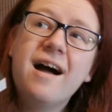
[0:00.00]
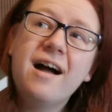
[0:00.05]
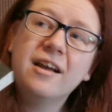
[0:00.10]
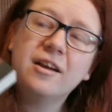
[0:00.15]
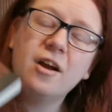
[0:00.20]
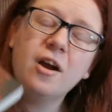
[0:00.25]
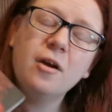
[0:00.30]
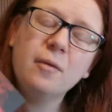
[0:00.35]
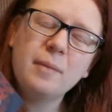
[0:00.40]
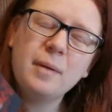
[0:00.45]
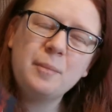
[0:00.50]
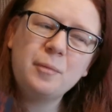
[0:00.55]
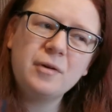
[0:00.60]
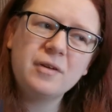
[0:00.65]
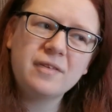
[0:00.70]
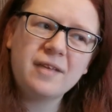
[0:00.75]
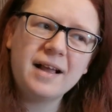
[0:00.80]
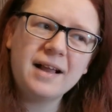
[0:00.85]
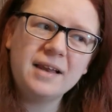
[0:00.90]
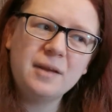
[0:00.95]
I can't remember
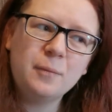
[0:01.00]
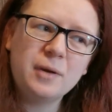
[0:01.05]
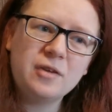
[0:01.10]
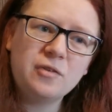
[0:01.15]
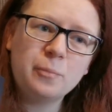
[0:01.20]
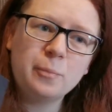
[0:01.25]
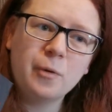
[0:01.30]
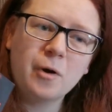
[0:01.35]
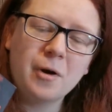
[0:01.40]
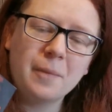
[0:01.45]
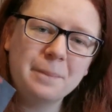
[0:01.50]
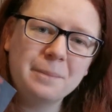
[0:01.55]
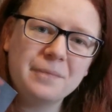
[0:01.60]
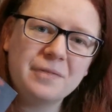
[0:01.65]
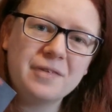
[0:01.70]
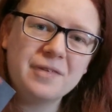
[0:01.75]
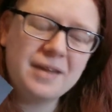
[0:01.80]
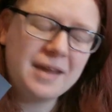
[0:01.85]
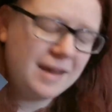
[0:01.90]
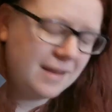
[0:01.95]
exactly which
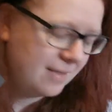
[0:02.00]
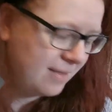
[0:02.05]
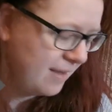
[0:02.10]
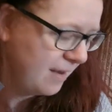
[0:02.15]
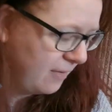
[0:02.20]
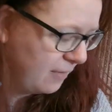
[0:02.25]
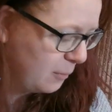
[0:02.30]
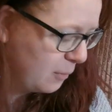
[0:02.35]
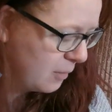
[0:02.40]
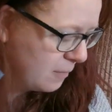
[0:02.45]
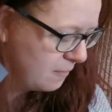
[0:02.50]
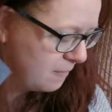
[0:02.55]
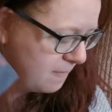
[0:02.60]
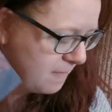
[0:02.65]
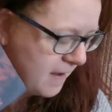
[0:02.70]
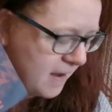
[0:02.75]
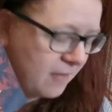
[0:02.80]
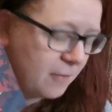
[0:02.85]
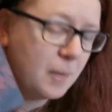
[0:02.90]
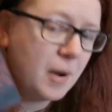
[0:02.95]
prompt this one fits,